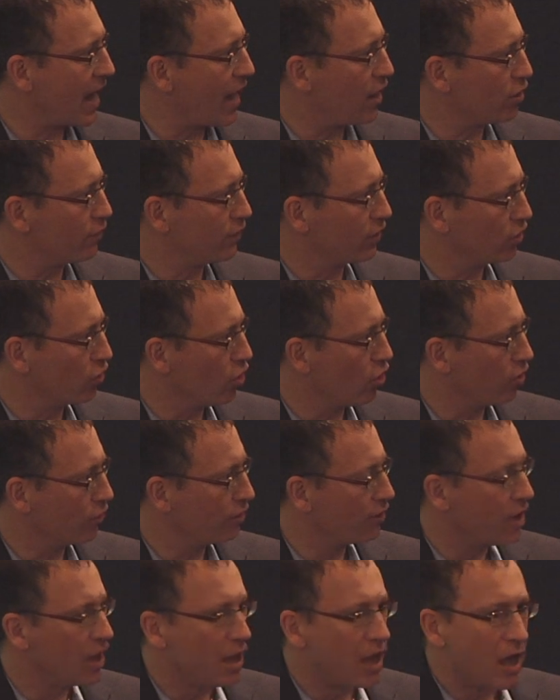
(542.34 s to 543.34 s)
out of the Gulf.
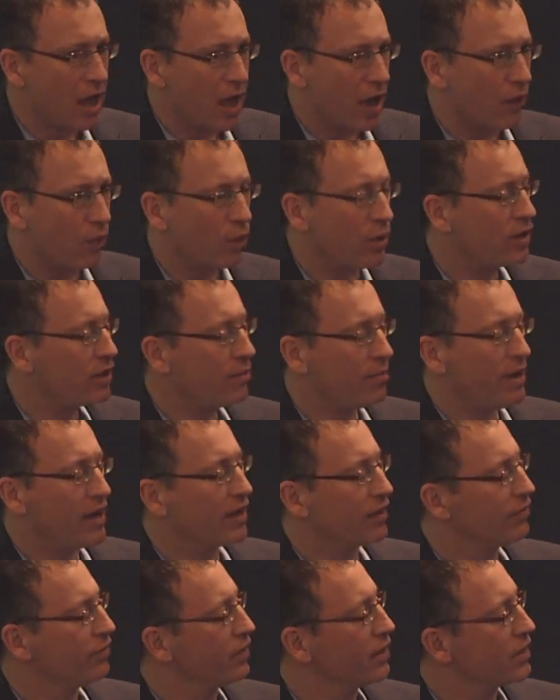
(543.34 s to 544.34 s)
But what do you
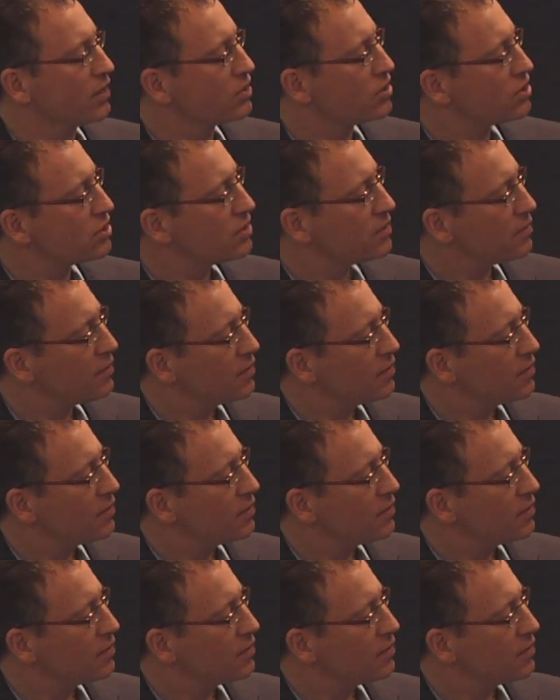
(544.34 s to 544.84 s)
make of this